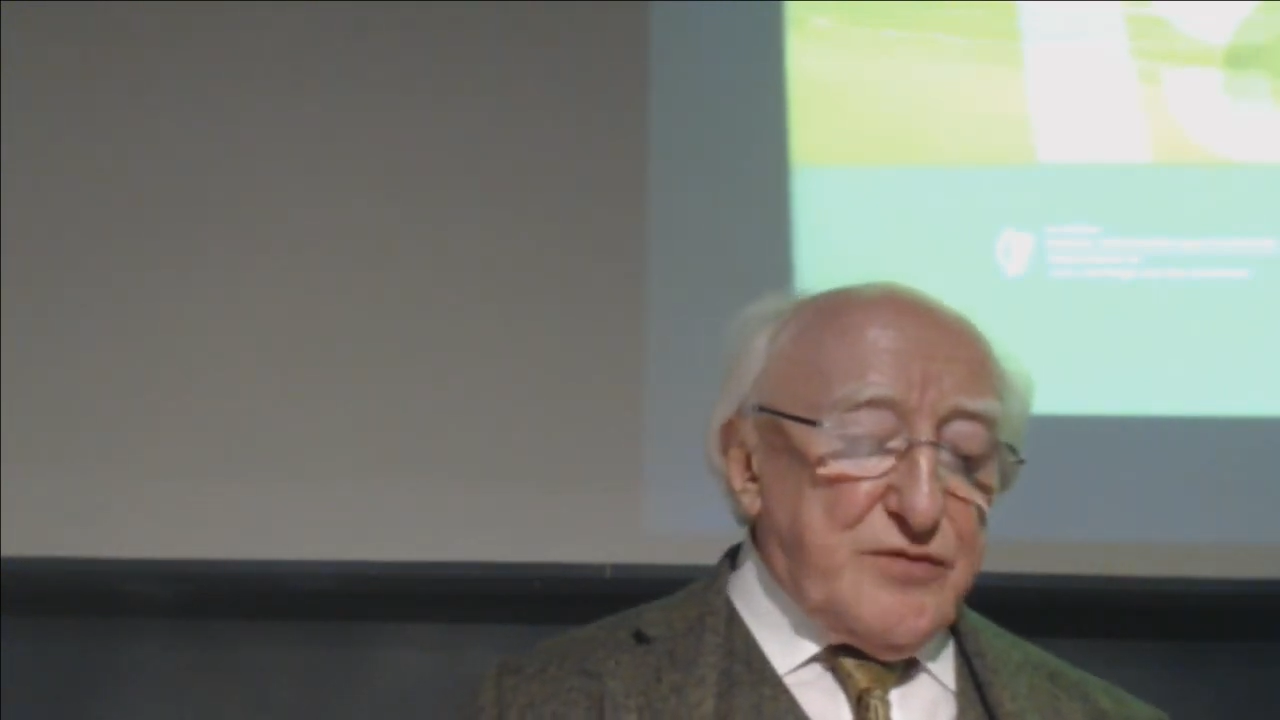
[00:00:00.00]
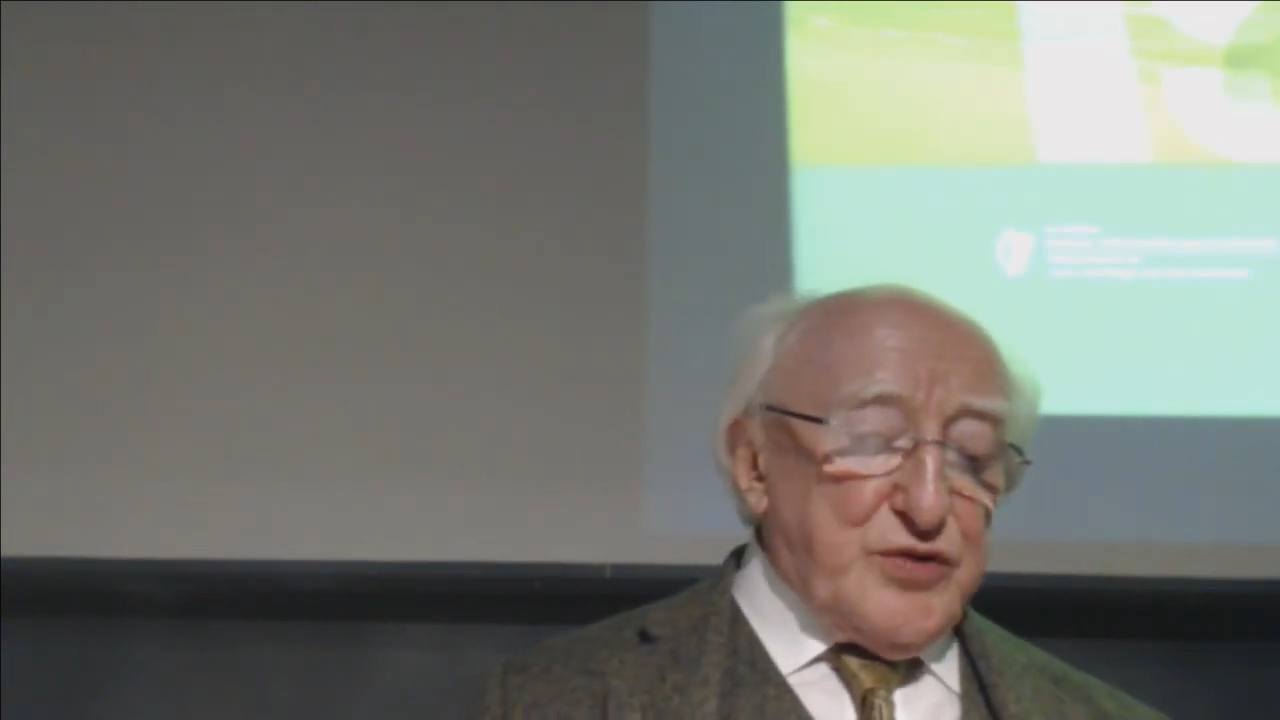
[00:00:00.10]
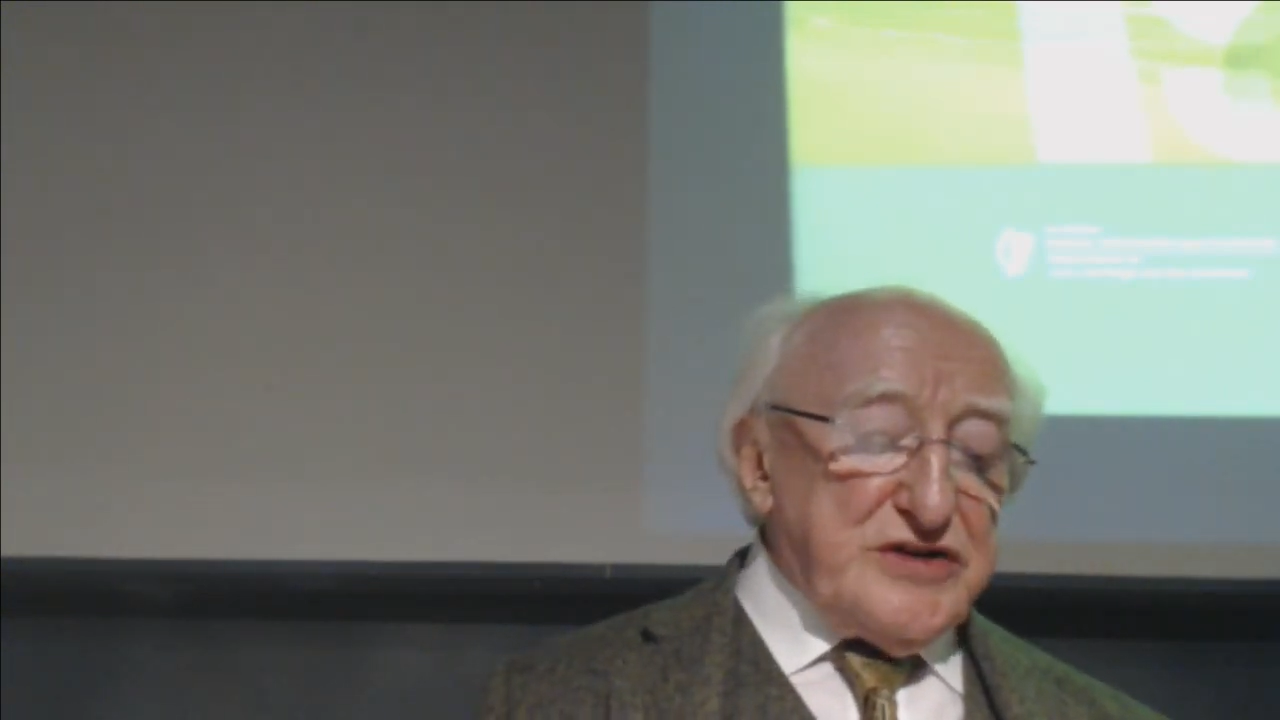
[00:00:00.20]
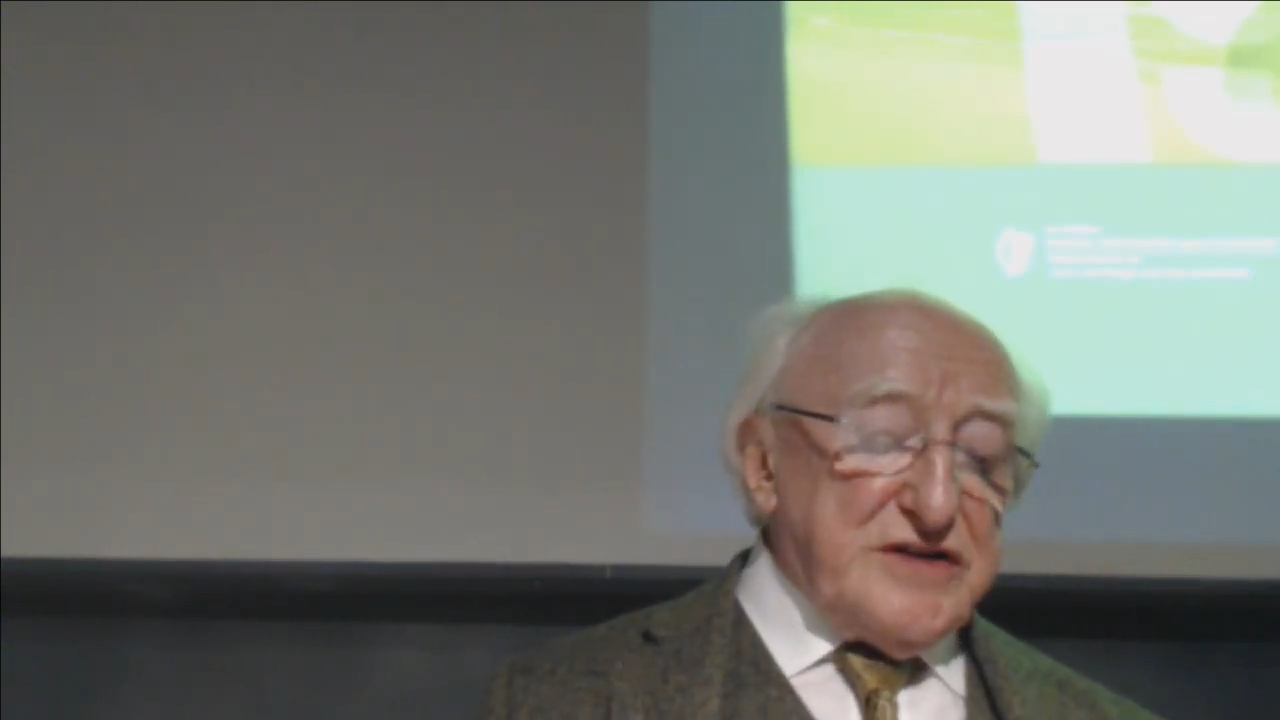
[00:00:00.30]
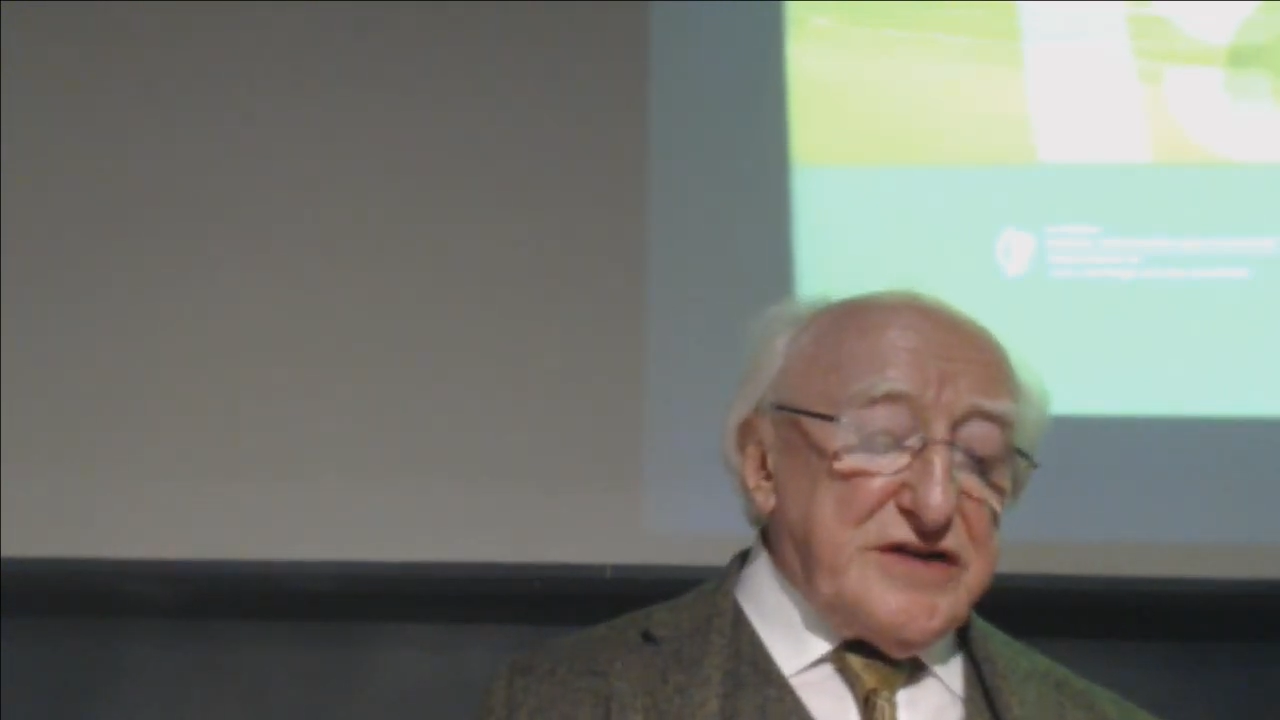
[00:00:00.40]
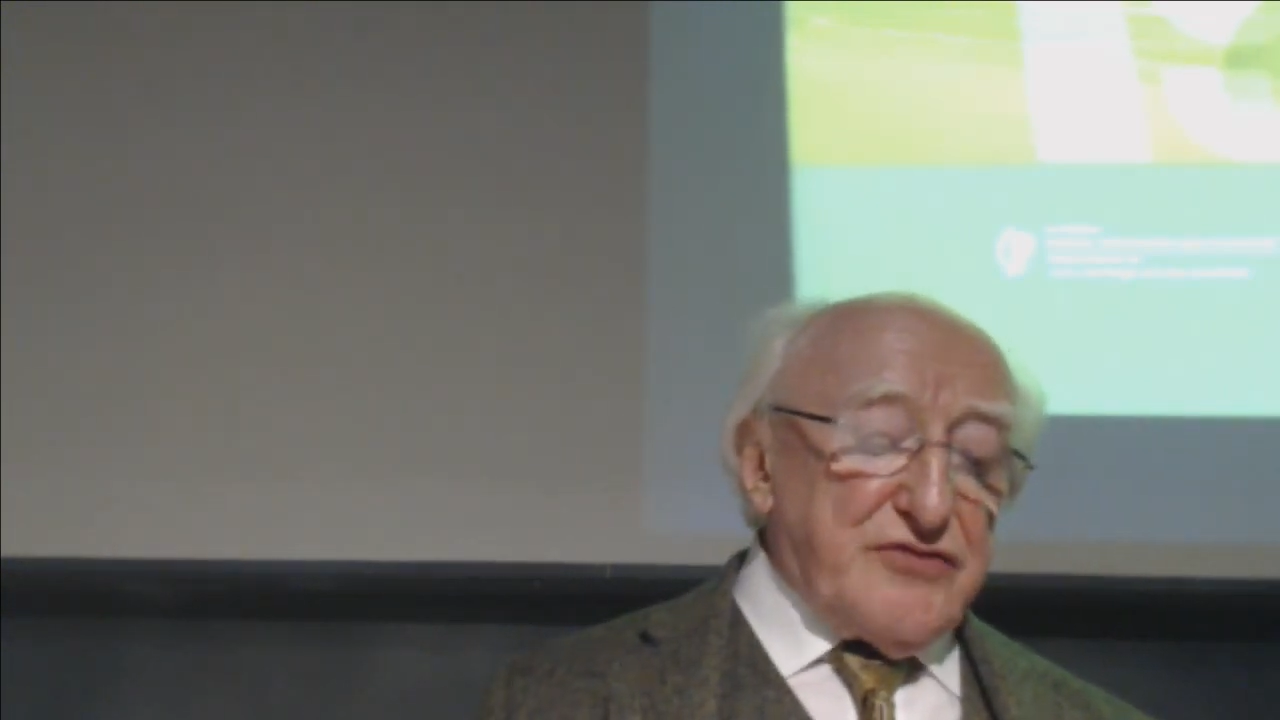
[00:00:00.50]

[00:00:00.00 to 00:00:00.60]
within the